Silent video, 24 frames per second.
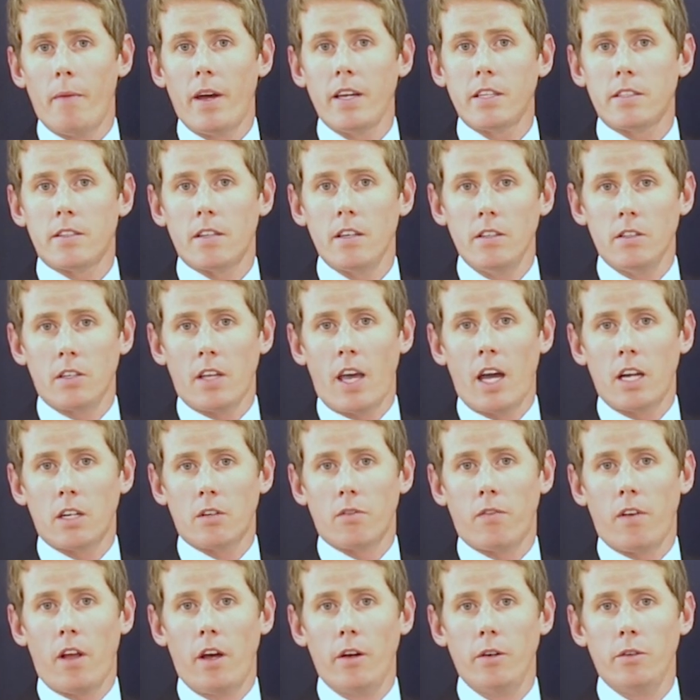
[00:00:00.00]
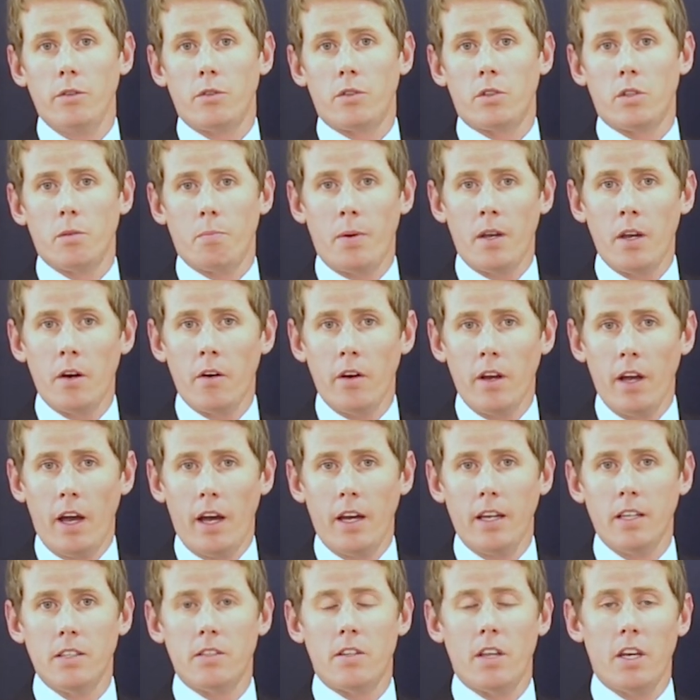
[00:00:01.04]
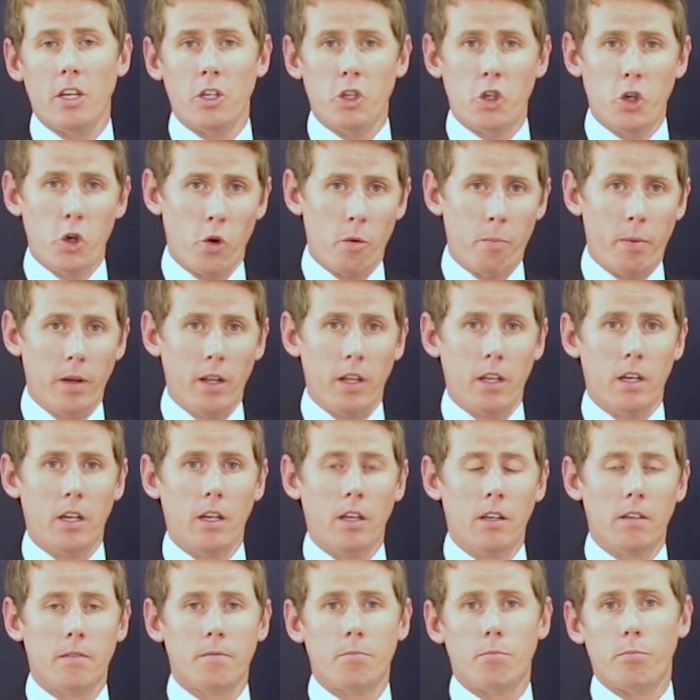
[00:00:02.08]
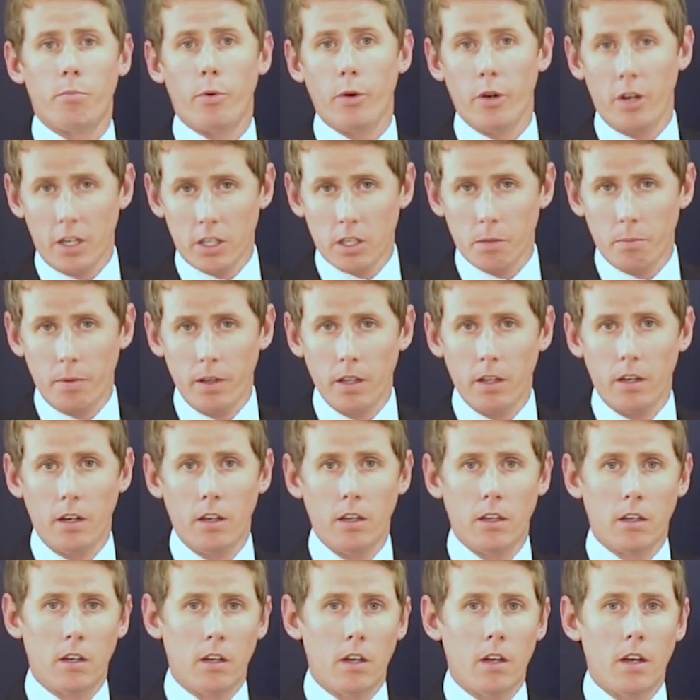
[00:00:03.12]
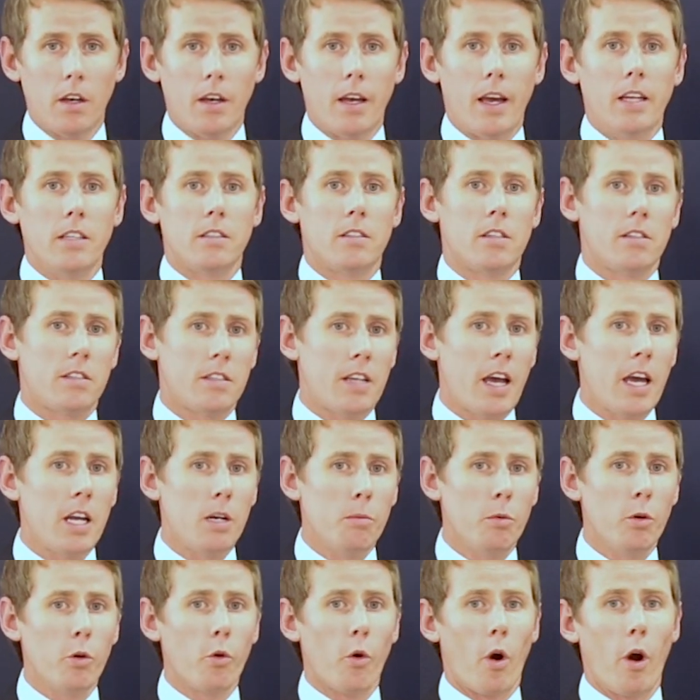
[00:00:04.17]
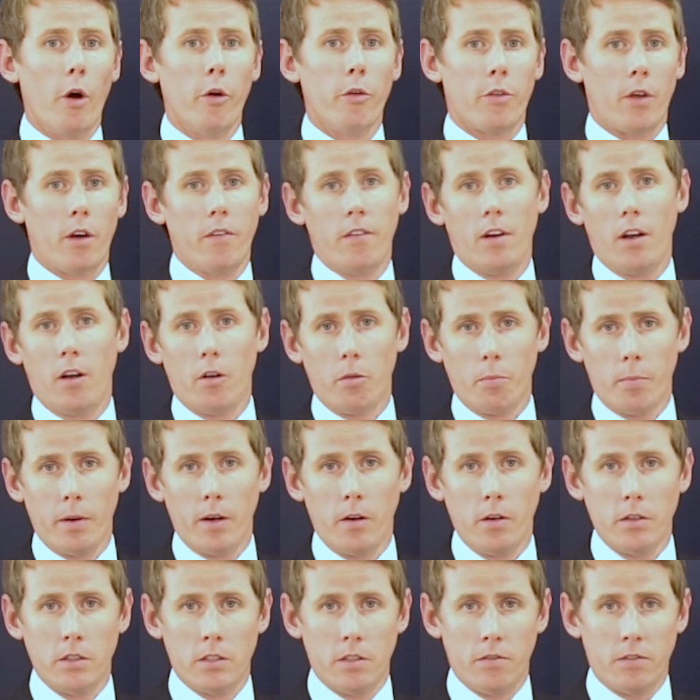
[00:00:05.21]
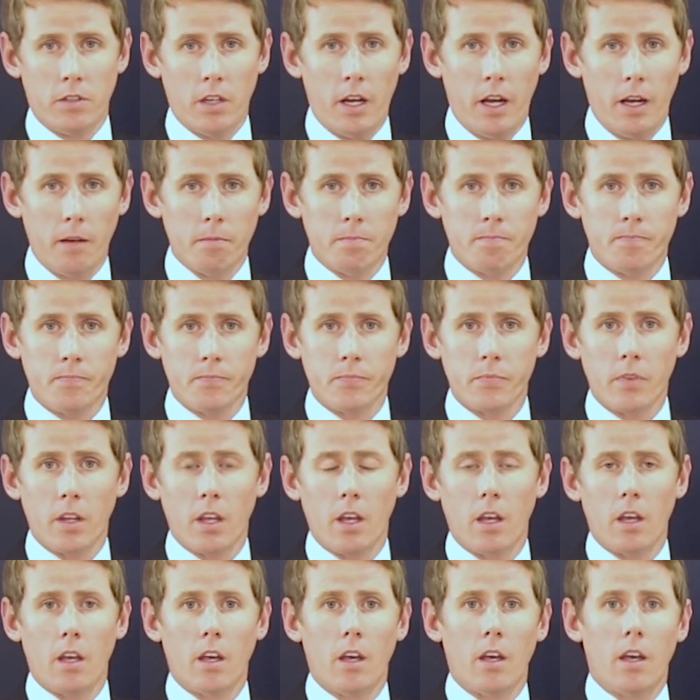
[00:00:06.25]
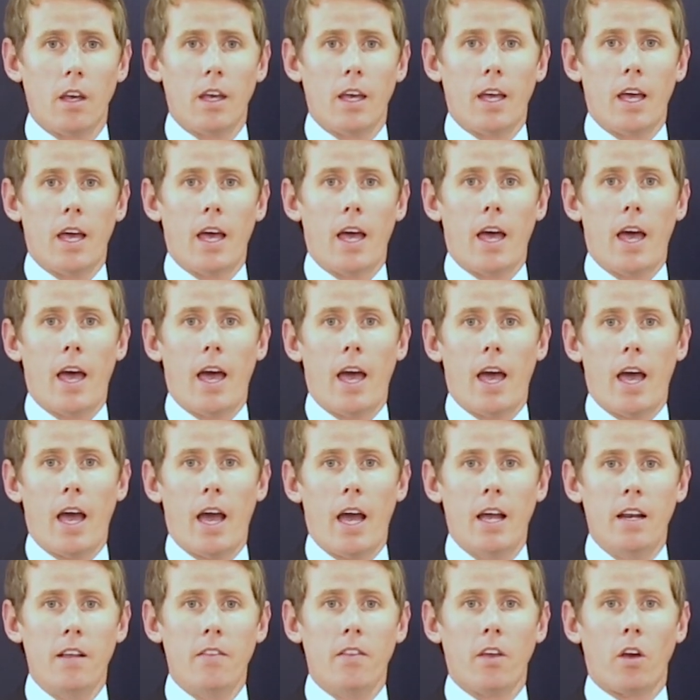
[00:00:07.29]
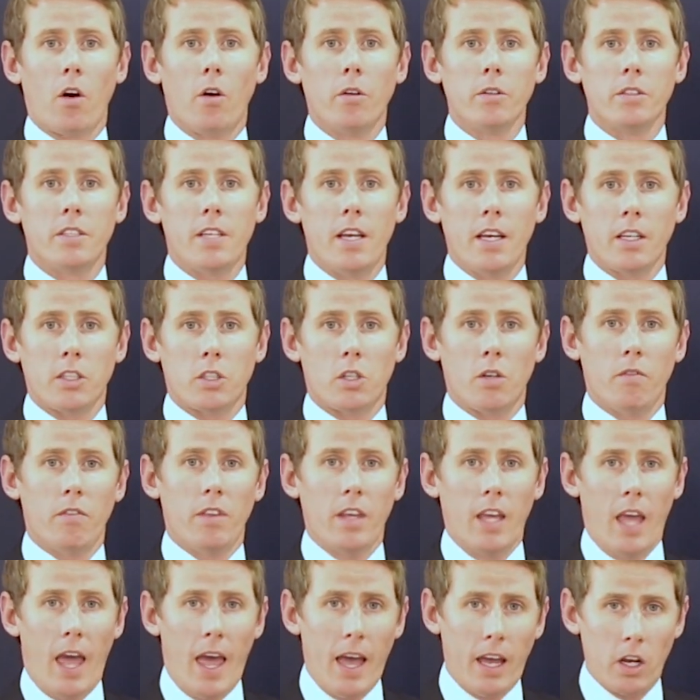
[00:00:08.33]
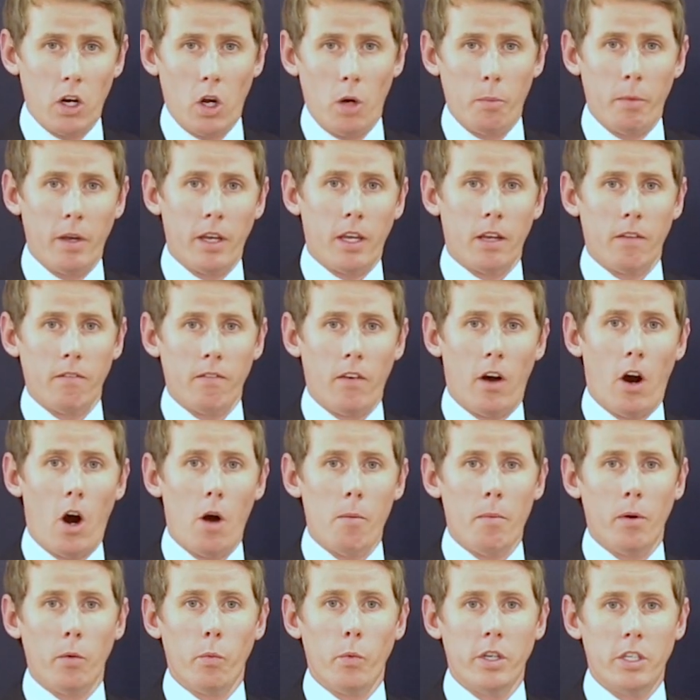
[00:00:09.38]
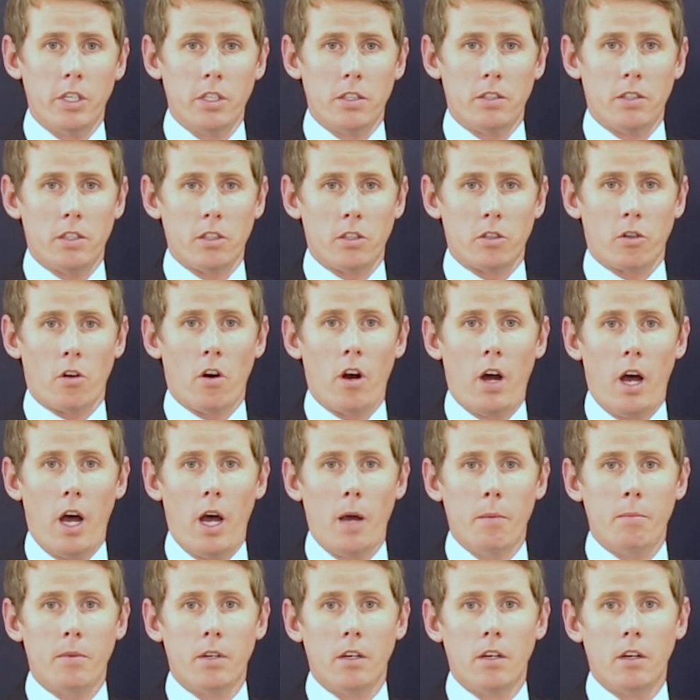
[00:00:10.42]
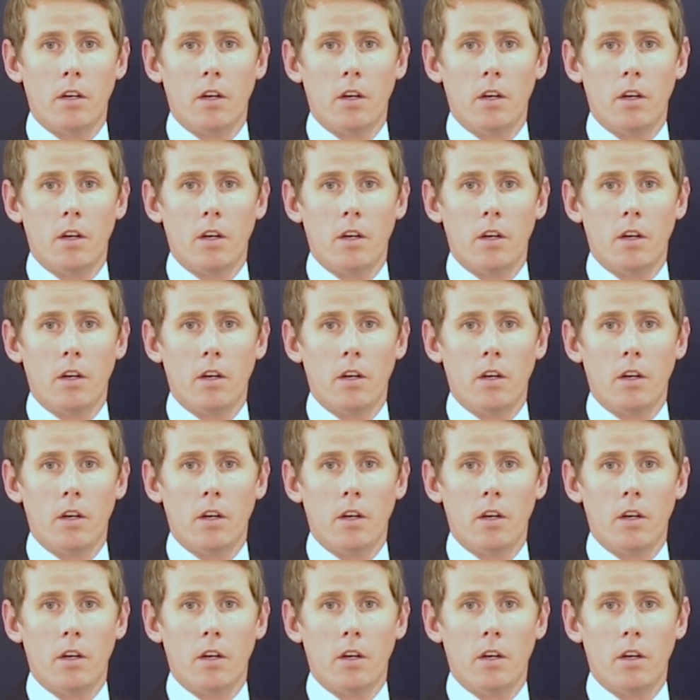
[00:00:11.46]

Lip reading: makes these cash flows superior is their durability, predictability, and sustainable growth over long periods of time. And in the context of the economic environment we just described,